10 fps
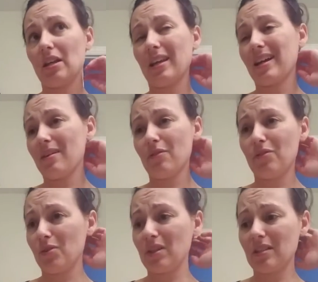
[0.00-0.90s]
like I have a
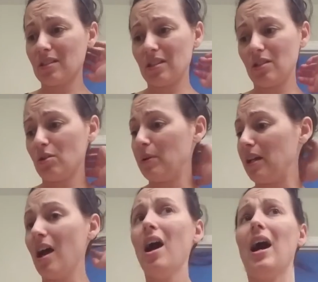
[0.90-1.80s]
few things to do,
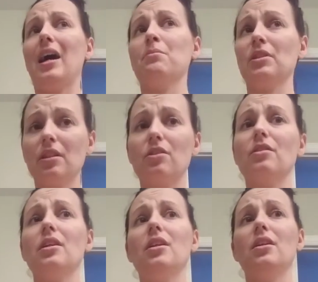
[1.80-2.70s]
but I'm
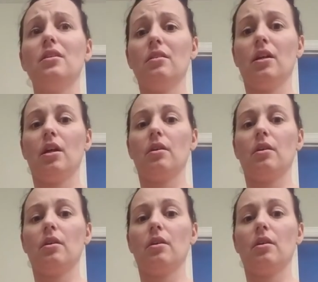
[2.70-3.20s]
literally